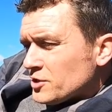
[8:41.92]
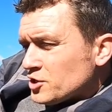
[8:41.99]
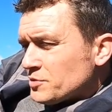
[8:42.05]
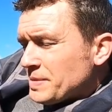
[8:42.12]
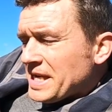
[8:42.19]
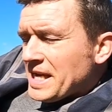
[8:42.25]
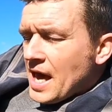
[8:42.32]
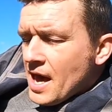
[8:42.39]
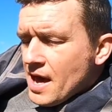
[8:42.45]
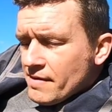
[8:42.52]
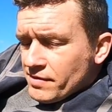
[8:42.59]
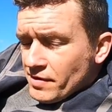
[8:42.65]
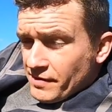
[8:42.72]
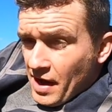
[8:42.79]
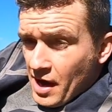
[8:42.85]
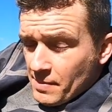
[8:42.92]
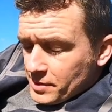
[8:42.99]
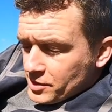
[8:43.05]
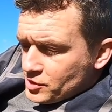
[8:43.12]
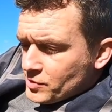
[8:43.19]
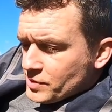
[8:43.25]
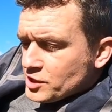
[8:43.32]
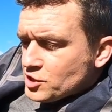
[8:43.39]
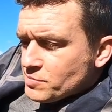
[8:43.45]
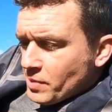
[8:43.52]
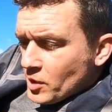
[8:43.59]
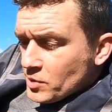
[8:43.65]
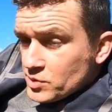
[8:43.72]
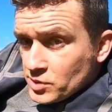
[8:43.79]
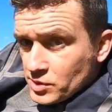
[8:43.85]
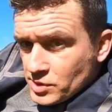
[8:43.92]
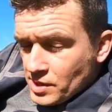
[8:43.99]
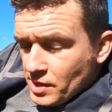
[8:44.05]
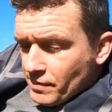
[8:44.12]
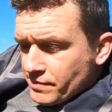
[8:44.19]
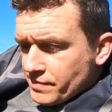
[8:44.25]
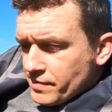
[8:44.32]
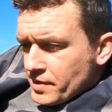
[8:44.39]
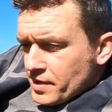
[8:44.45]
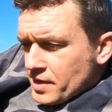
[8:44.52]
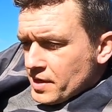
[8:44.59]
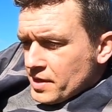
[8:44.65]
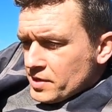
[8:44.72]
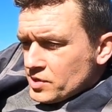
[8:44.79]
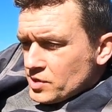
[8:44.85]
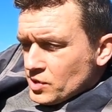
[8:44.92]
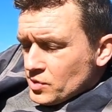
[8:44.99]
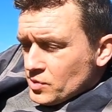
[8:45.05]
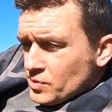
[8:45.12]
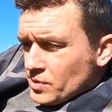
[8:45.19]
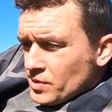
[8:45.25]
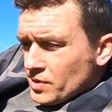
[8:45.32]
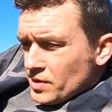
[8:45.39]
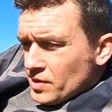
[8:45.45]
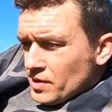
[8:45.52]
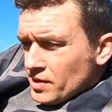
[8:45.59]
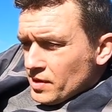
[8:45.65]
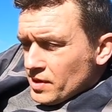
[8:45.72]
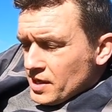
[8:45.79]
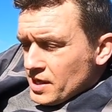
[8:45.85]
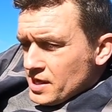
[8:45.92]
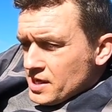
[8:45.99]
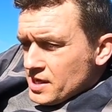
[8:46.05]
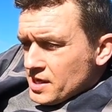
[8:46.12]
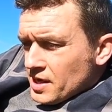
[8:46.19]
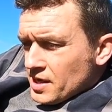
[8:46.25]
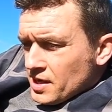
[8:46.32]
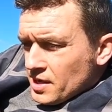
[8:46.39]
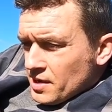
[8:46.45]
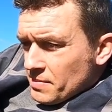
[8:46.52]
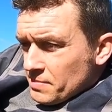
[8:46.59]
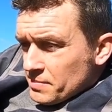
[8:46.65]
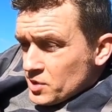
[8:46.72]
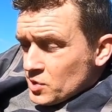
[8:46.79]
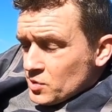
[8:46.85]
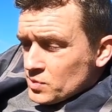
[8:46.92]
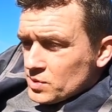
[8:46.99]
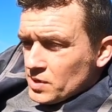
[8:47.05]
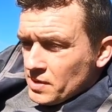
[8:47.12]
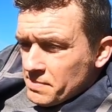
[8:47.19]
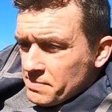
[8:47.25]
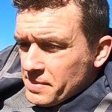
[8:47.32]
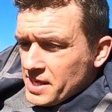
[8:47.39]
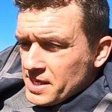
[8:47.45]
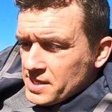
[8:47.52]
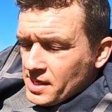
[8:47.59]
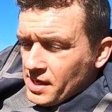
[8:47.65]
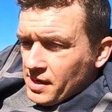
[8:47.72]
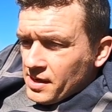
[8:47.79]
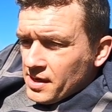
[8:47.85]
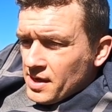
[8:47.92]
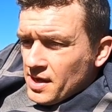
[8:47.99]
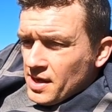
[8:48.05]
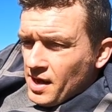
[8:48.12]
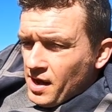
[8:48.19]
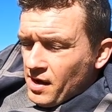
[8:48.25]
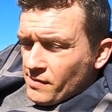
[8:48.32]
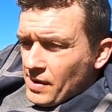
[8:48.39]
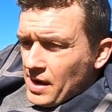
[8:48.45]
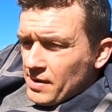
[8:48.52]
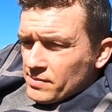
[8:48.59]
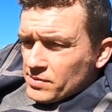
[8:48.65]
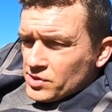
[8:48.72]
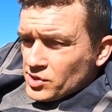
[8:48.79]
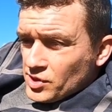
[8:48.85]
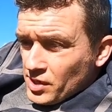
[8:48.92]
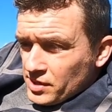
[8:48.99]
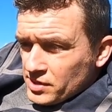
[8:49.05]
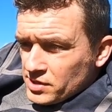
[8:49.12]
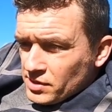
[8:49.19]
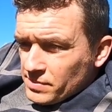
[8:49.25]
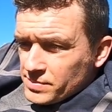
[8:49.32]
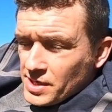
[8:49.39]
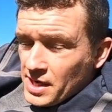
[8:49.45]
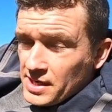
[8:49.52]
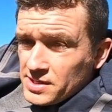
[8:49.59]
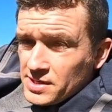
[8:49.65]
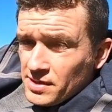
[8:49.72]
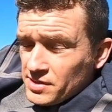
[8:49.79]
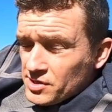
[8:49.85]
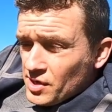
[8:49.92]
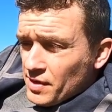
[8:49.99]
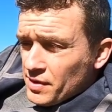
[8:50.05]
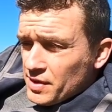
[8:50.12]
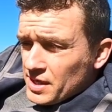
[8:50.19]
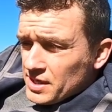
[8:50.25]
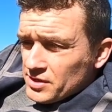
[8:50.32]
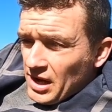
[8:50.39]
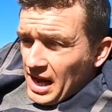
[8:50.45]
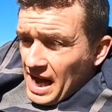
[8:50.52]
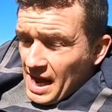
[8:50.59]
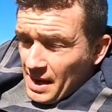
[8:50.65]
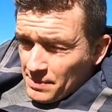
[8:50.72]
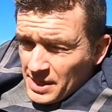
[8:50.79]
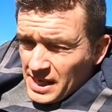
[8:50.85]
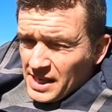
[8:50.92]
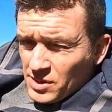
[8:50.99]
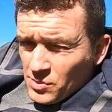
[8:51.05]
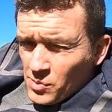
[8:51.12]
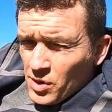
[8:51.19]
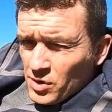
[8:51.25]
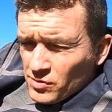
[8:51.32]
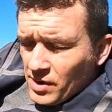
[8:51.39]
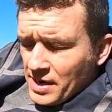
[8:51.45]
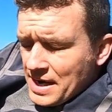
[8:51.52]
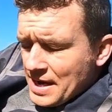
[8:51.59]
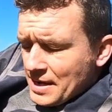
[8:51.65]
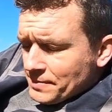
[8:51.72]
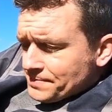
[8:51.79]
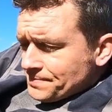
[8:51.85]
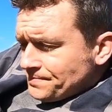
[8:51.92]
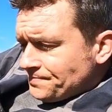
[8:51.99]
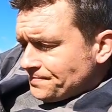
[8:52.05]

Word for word: just be careful of how much you expose yourself to the news and media around certain subjects and certain things that are happening in the world right now.